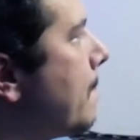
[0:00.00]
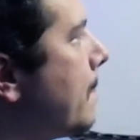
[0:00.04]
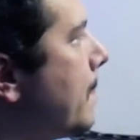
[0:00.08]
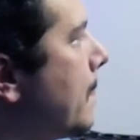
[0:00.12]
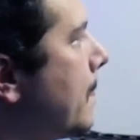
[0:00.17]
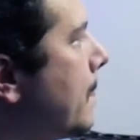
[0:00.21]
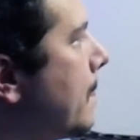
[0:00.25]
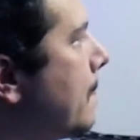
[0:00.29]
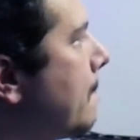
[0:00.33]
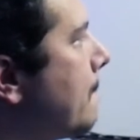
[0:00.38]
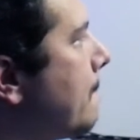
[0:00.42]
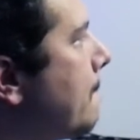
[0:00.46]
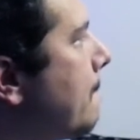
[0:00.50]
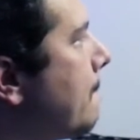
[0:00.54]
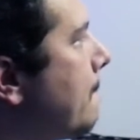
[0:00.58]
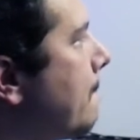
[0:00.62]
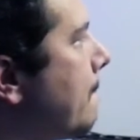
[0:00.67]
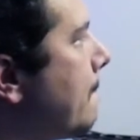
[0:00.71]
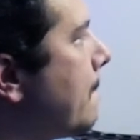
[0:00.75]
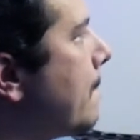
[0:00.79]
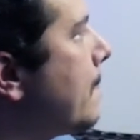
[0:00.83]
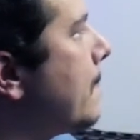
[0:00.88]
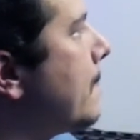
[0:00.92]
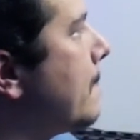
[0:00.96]
Soul
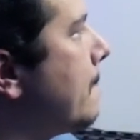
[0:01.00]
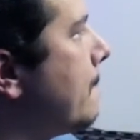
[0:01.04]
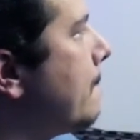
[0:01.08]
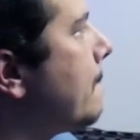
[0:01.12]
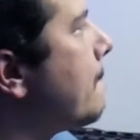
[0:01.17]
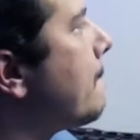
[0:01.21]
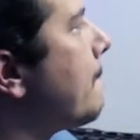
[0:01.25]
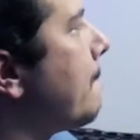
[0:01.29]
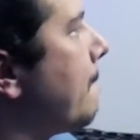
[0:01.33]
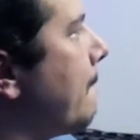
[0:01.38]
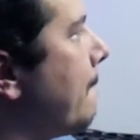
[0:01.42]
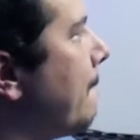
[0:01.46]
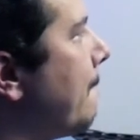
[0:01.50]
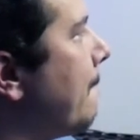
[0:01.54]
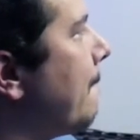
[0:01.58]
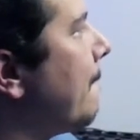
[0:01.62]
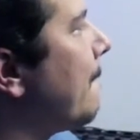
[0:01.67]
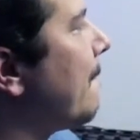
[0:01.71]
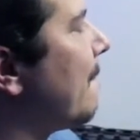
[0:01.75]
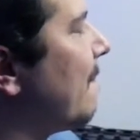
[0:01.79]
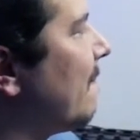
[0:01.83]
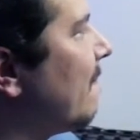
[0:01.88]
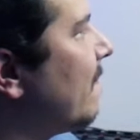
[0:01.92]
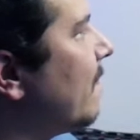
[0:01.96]
Child. I mean,
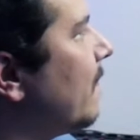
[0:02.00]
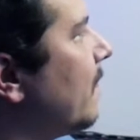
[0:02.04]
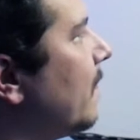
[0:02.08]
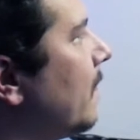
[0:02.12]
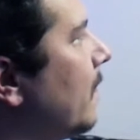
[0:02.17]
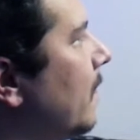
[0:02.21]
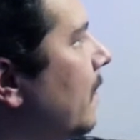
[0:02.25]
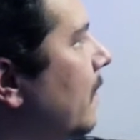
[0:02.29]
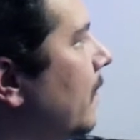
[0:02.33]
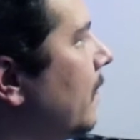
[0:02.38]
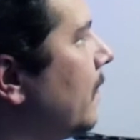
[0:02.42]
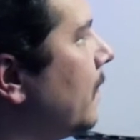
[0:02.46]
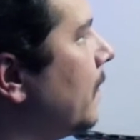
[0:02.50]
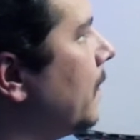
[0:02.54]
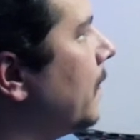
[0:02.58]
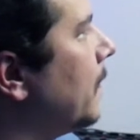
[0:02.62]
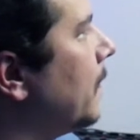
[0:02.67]
Music Soul Child is